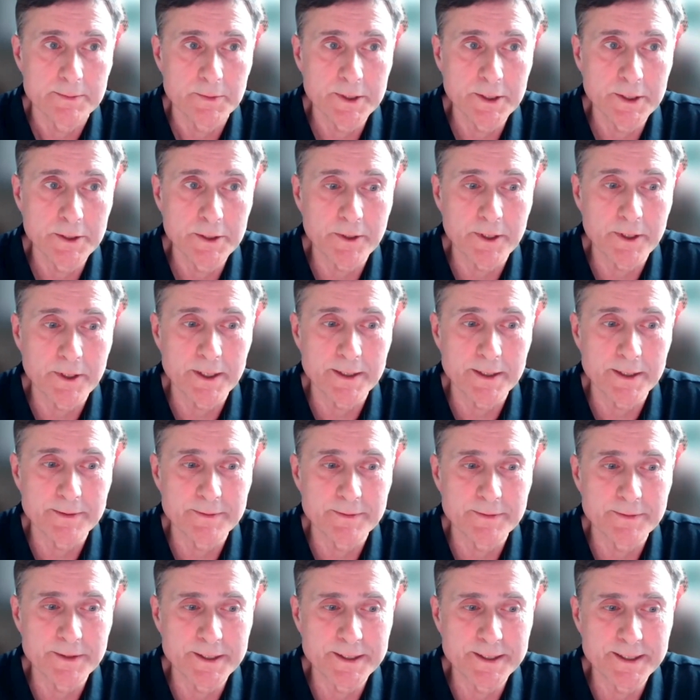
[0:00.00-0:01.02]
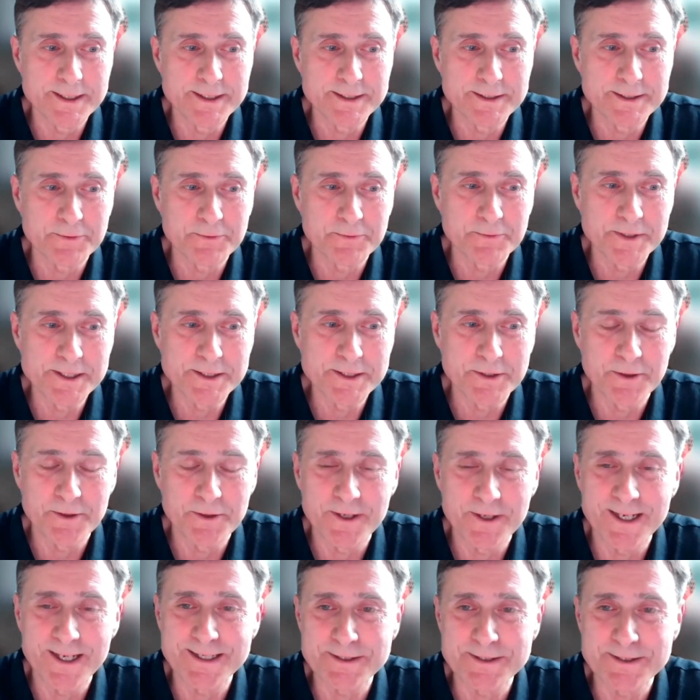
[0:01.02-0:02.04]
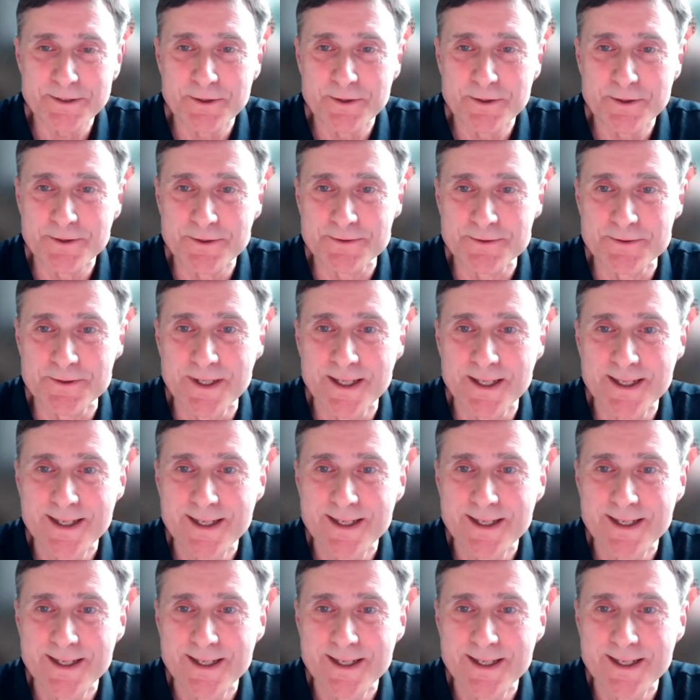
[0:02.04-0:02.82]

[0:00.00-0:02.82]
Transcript: when you look at it, is sort of internal, external.